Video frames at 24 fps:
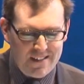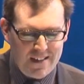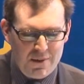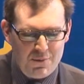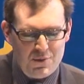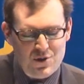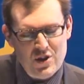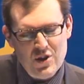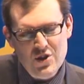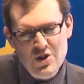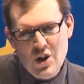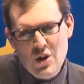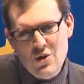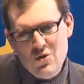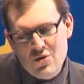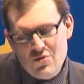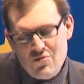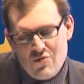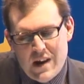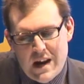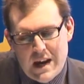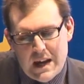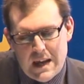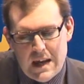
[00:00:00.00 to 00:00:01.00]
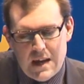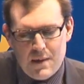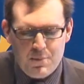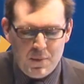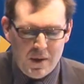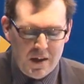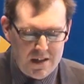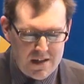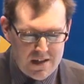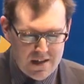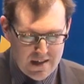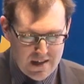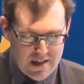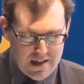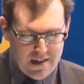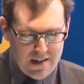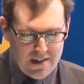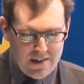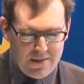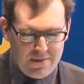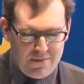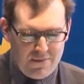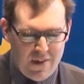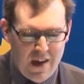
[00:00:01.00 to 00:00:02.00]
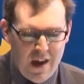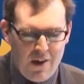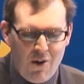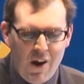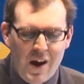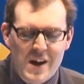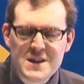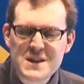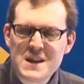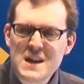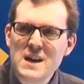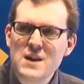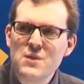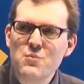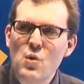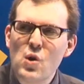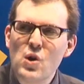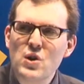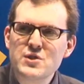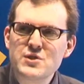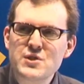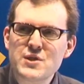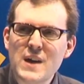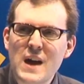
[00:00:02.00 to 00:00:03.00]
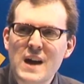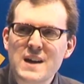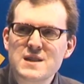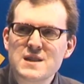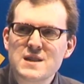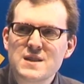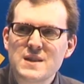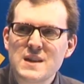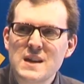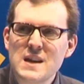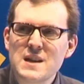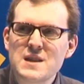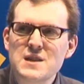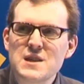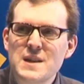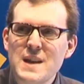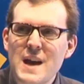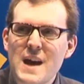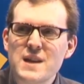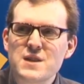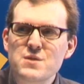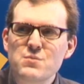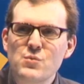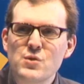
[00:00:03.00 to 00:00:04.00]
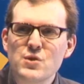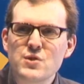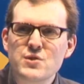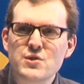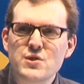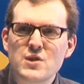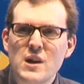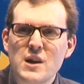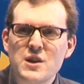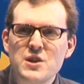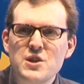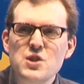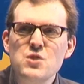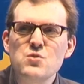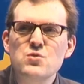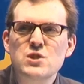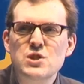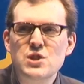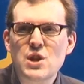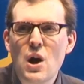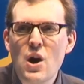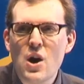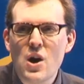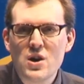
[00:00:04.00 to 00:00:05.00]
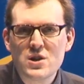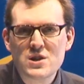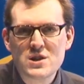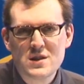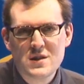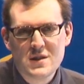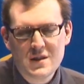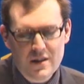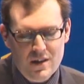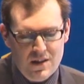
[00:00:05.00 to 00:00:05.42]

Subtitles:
It was a joke, really, but their idea was that the internet was a new start,